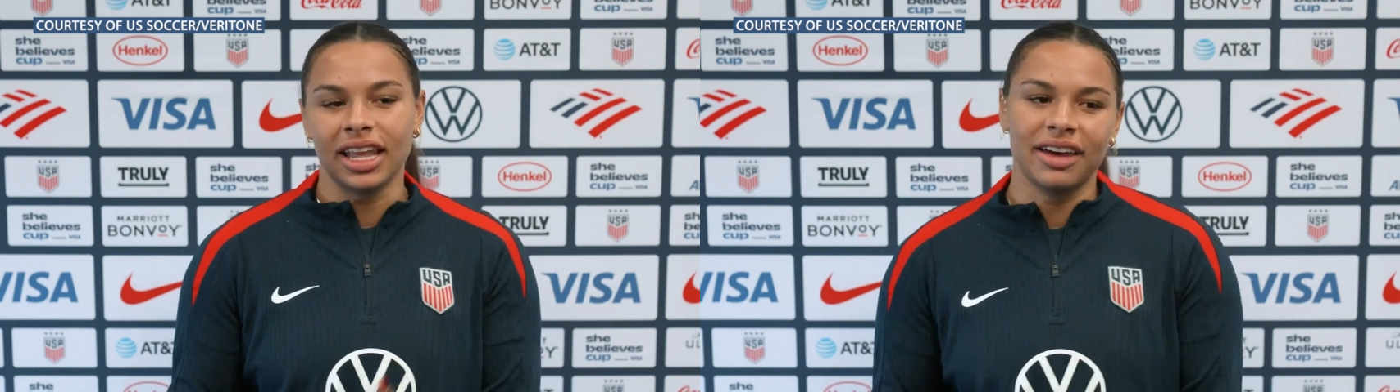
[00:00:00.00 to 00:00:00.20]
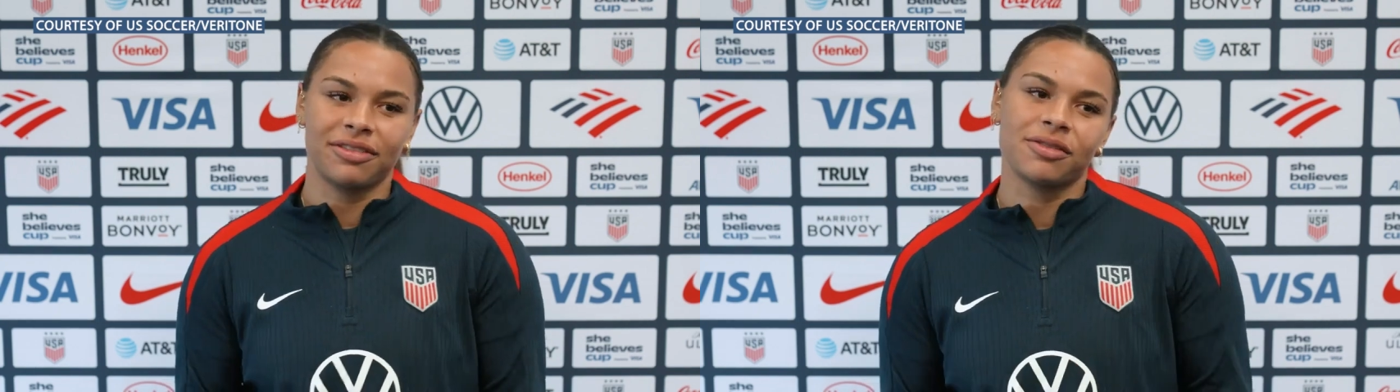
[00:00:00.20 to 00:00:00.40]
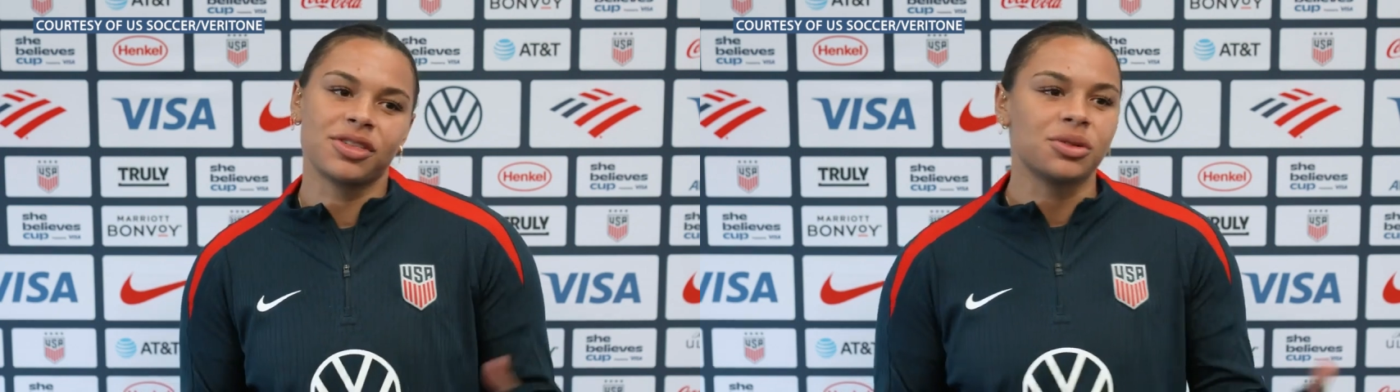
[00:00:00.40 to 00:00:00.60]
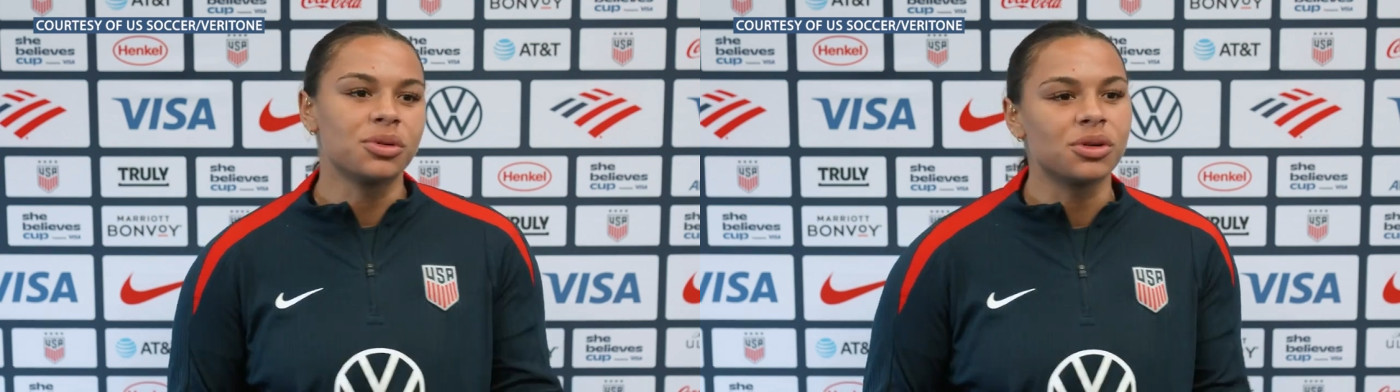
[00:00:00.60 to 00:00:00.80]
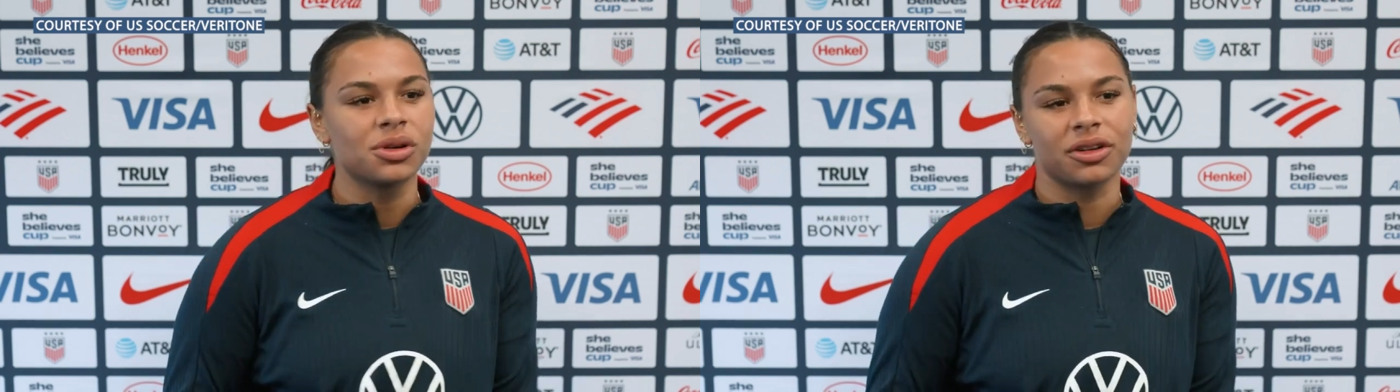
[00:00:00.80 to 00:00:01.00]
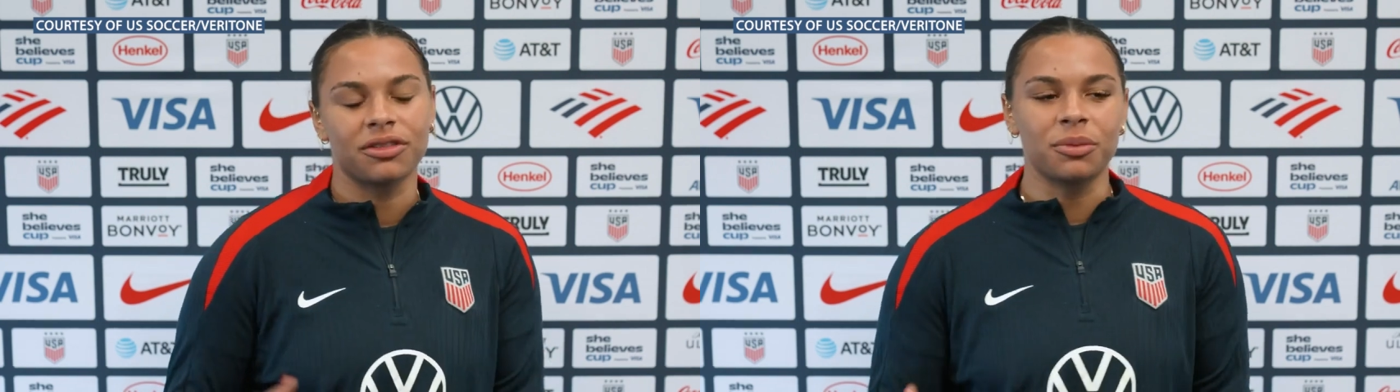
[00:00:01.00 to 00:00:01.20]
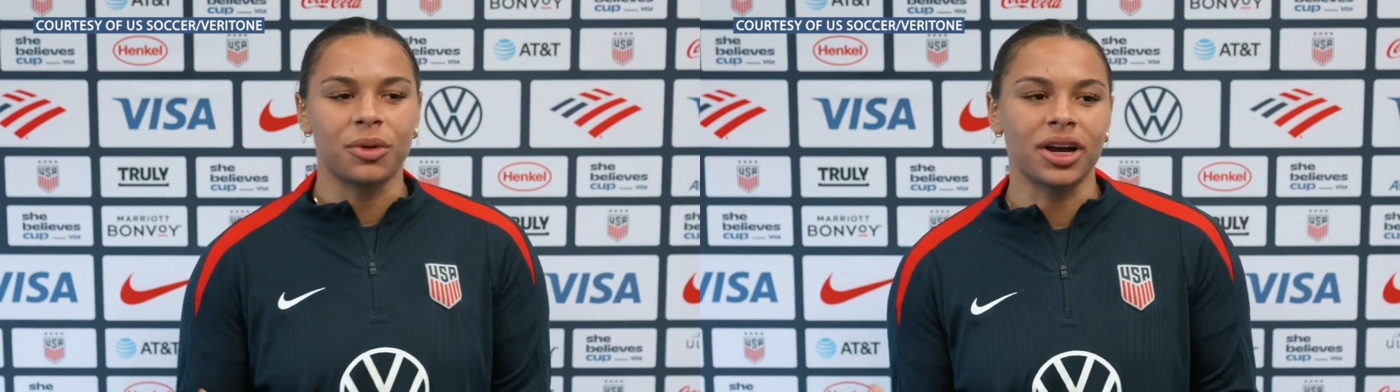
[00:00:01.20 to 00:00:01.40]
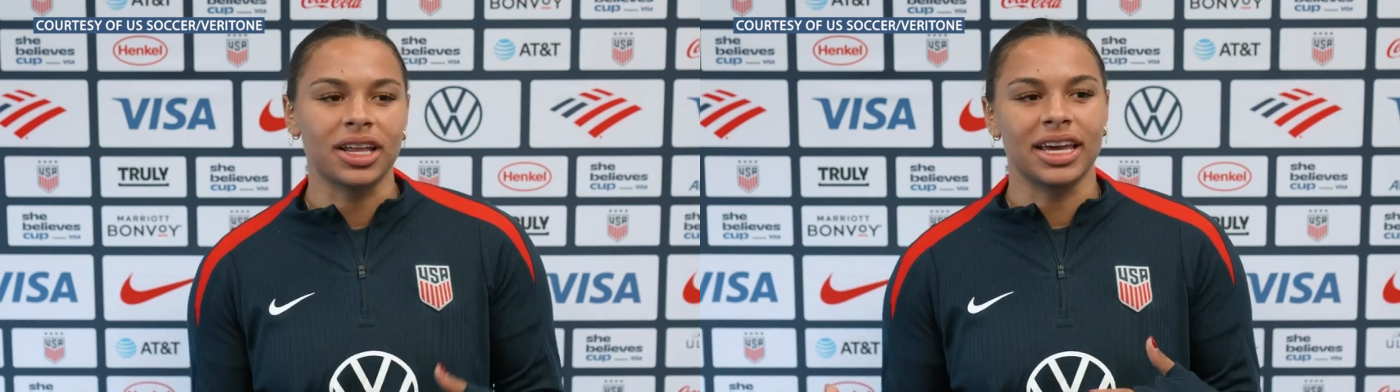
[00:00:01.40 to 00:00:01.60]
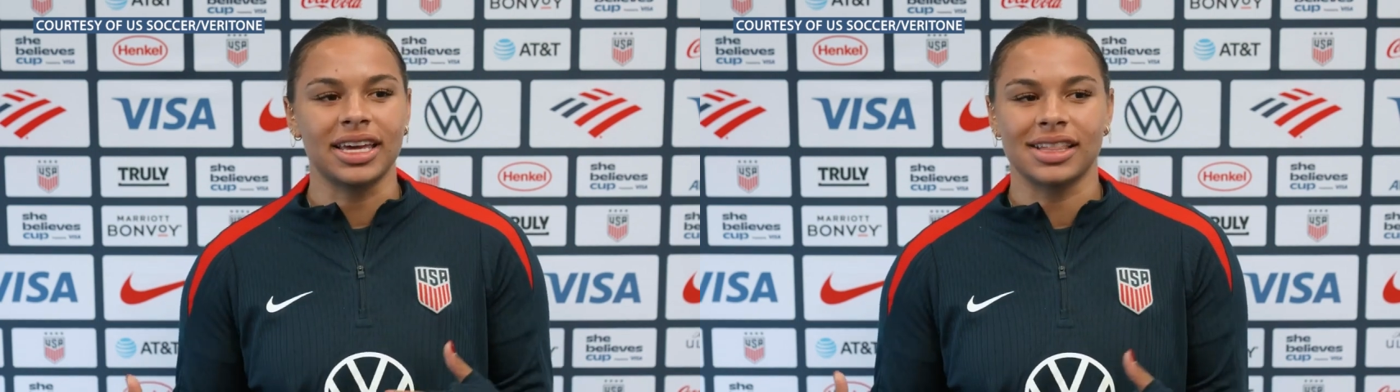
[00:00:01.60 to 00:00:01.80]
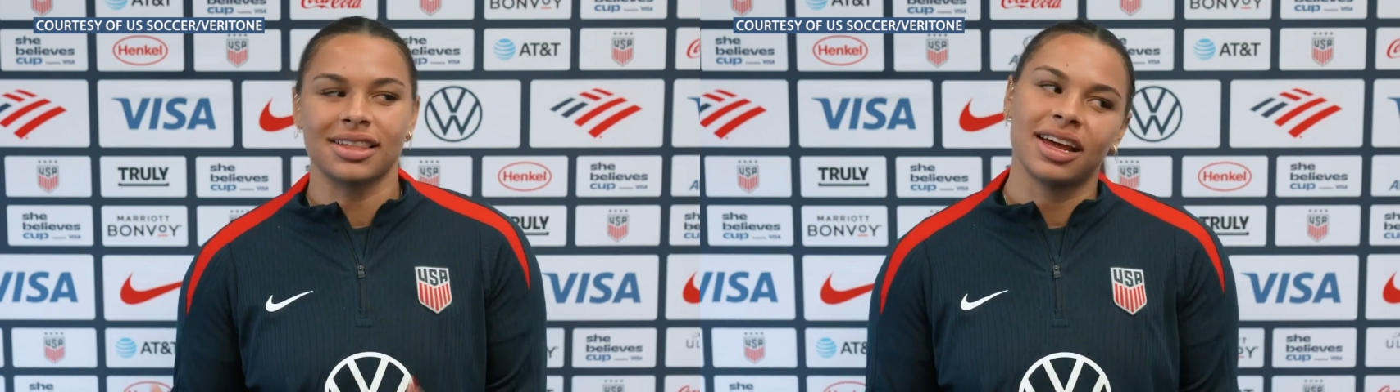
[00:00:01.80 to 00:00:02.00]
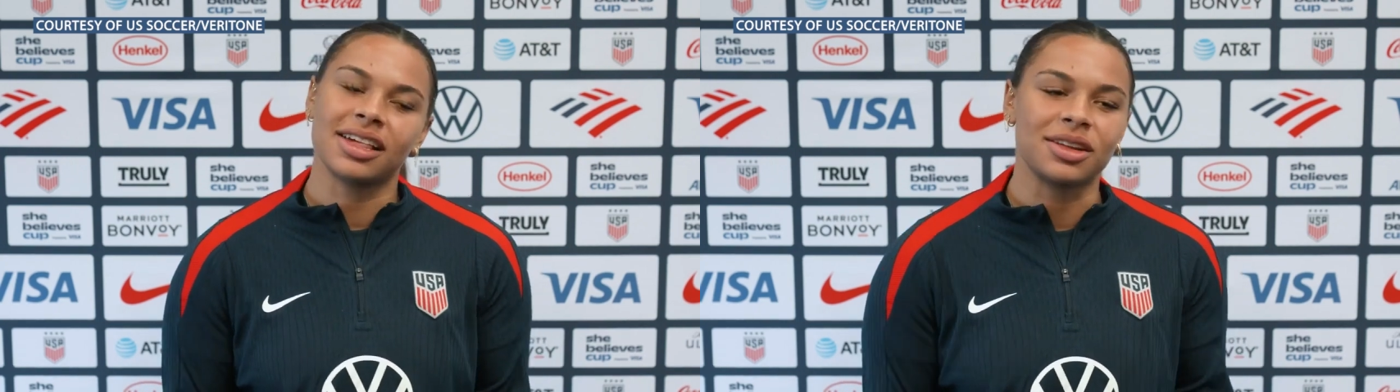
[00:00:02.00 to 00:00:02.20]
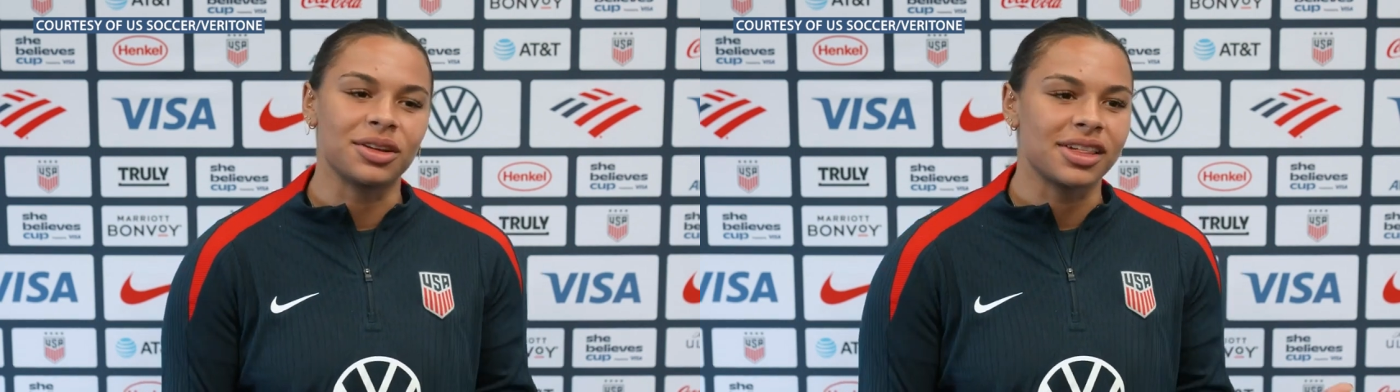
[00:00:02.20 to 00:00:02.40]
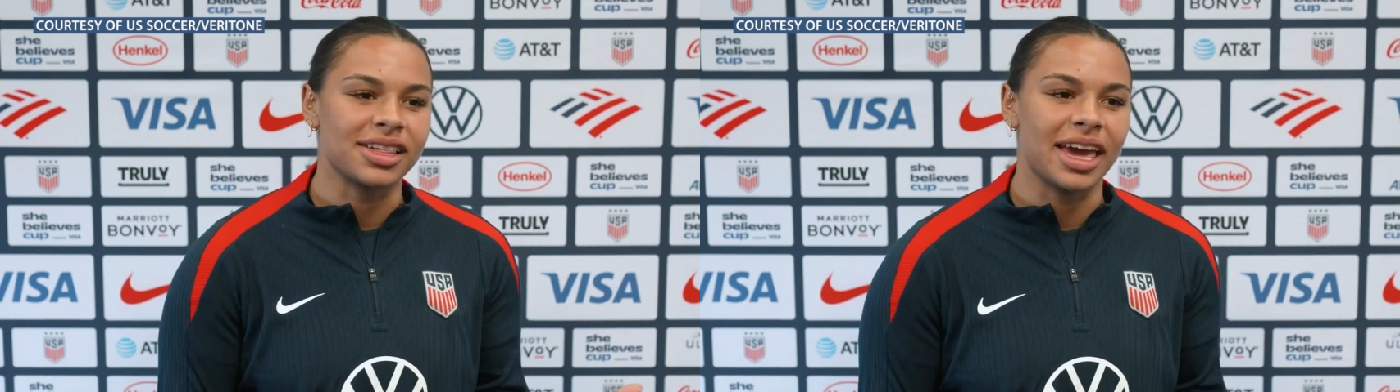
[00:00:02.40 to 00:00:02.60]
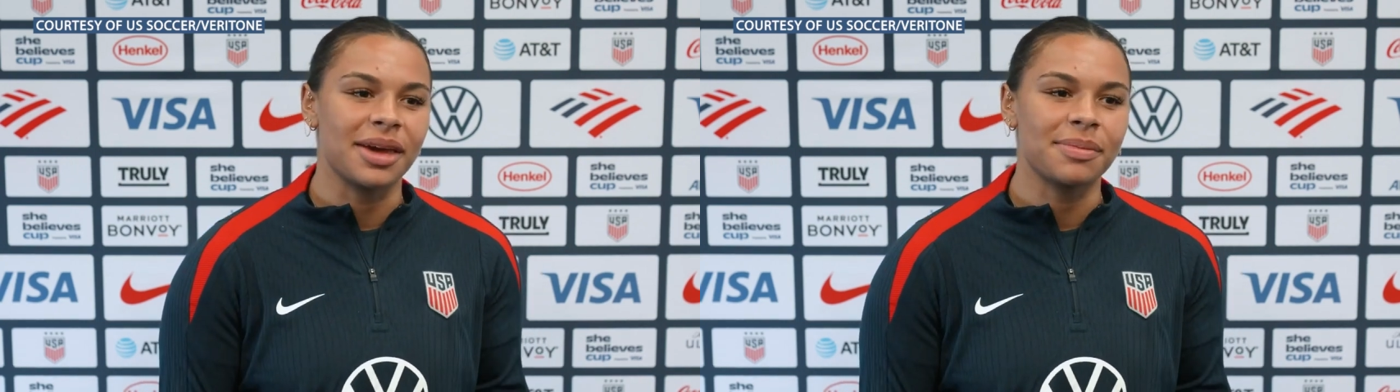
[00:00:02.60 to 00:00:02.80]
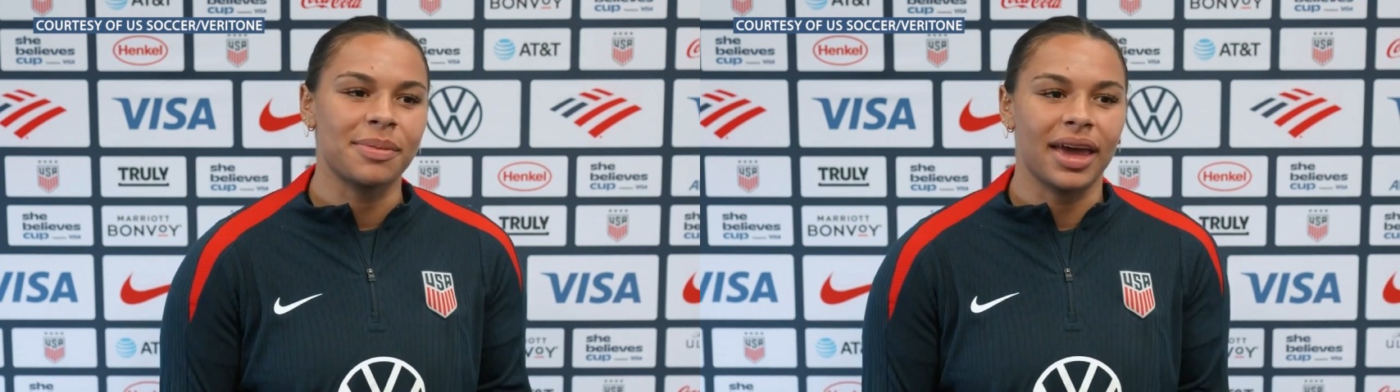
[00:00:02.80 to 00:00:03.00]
life of school or from work, like it's a nice little escape.